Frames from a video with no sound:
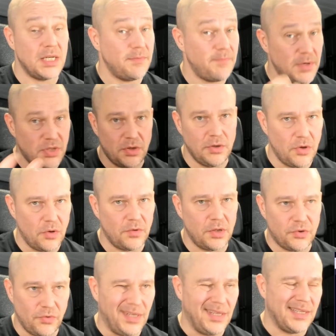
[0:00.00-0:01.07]
especially, you know, the
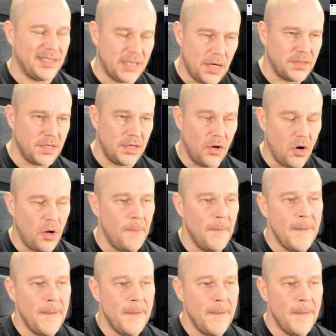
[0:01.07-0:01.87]
drilling sounds and all,